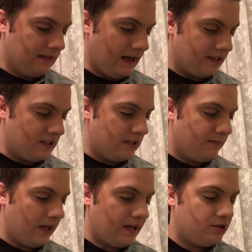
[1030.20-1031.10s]
Next is
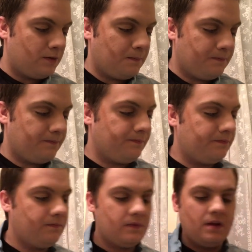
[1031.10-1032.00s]
blush.
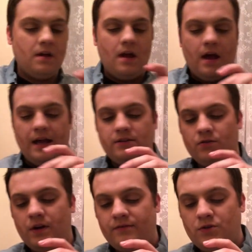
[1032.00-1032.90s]
I
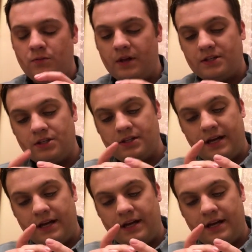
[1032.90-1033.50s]
do have two blushes.